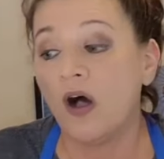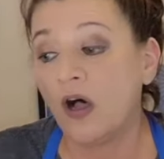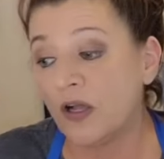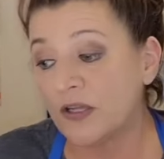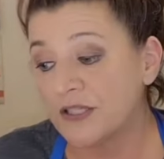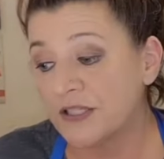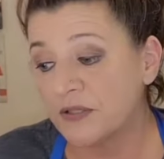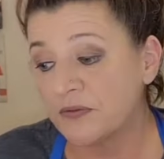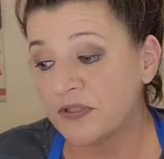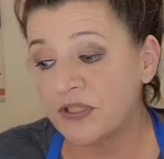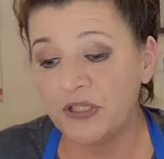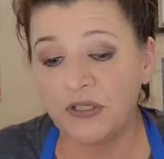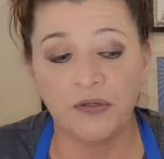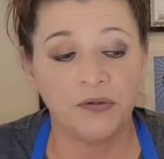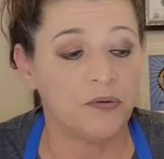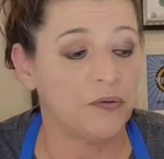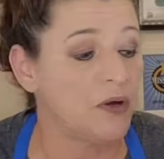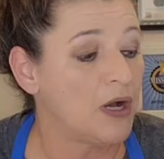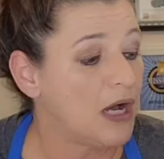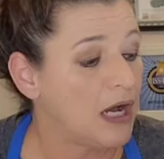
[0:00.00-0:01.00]
Also,
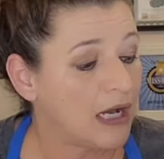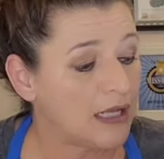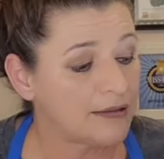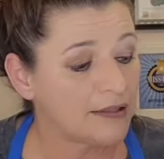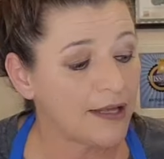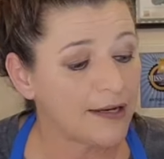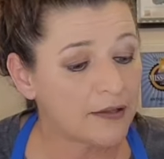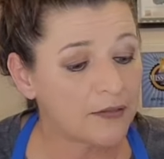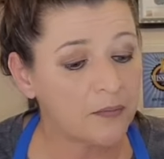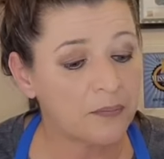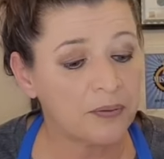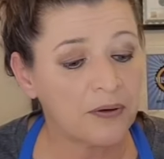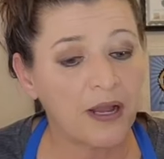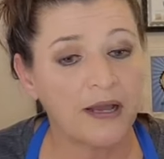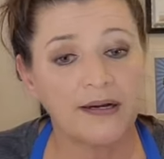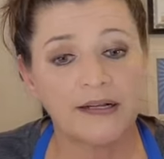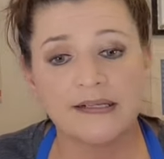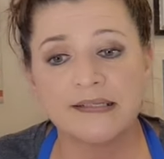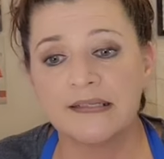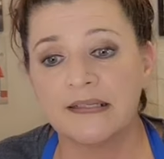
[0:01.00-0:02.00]
too, a lot of the
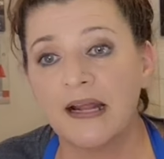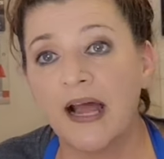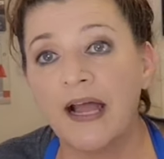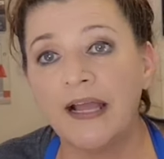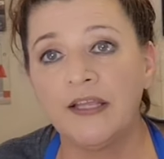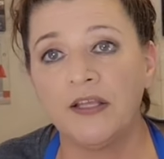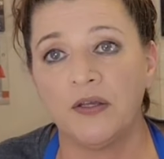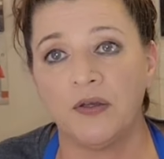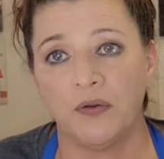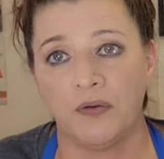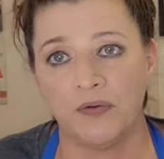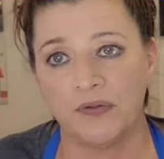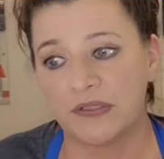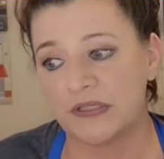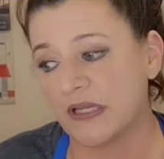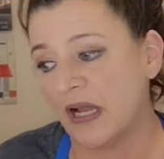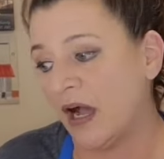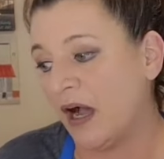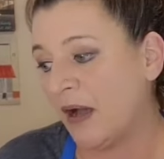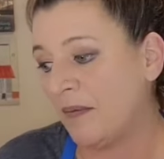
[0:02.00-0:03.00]
products that I
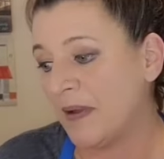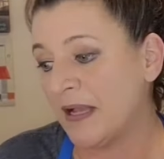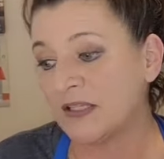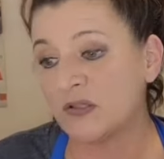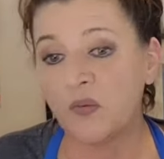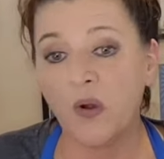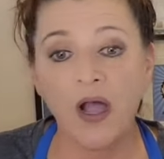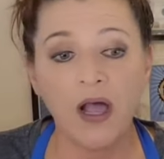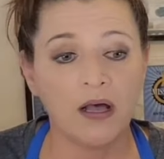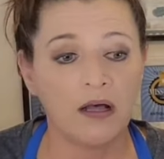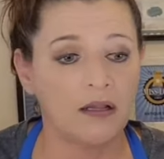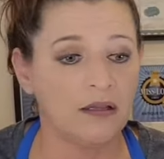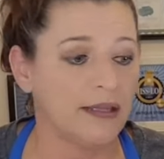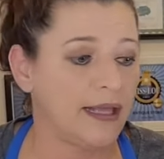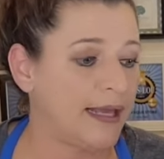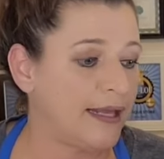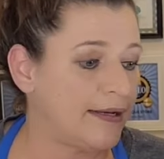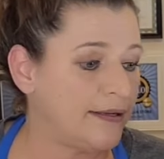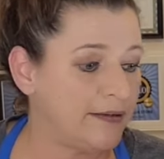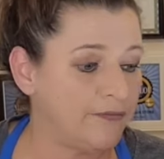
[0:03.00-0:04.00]
used uh, as well.
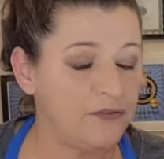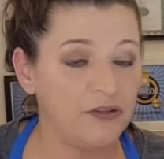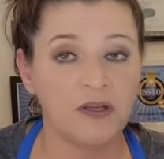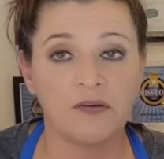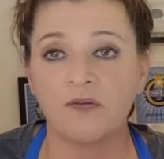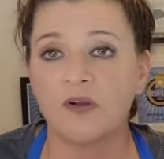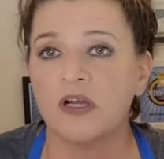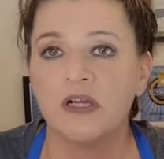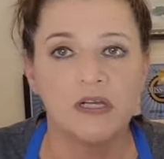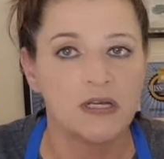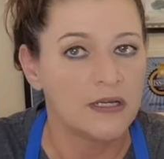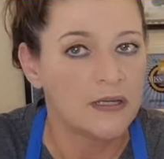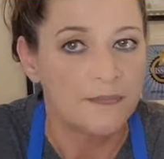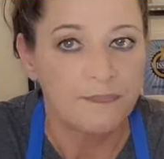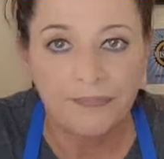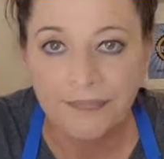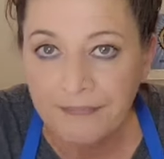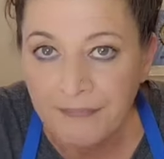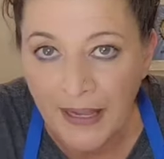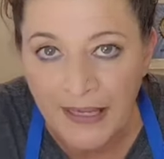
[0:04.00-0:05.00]
And if you have
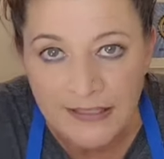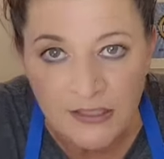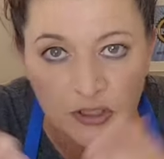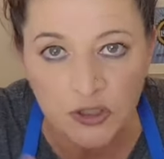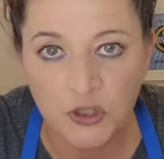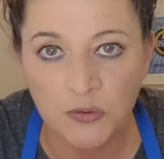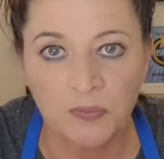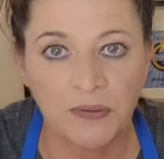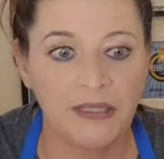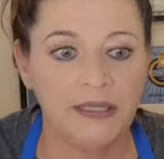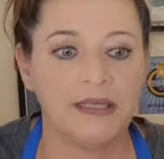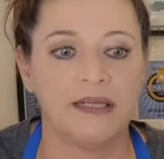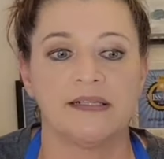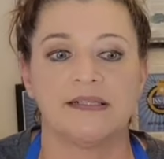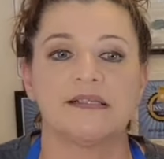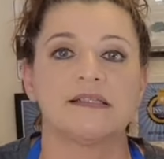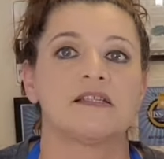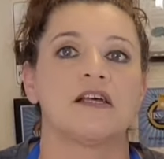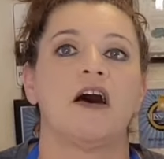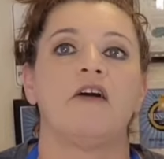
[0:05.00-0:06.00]
messaged me
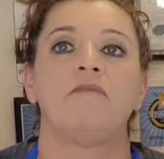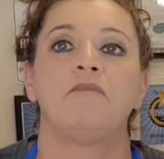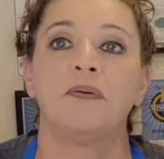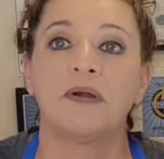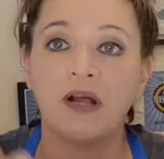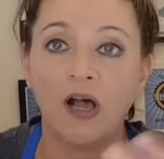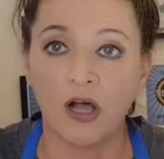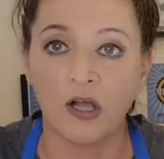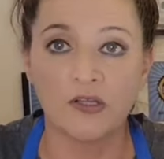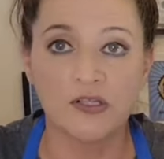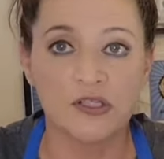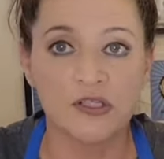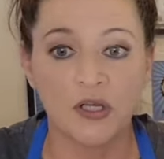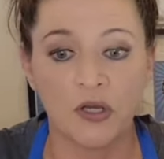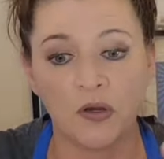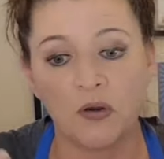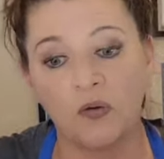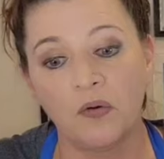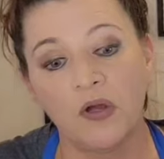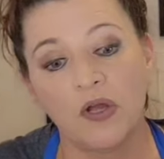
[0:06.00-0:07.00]
and stuff, but
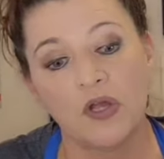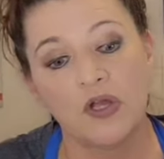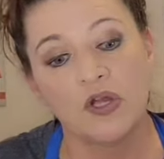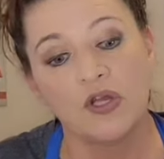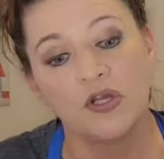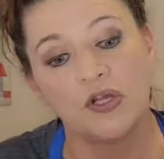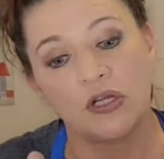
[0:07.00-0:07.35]
also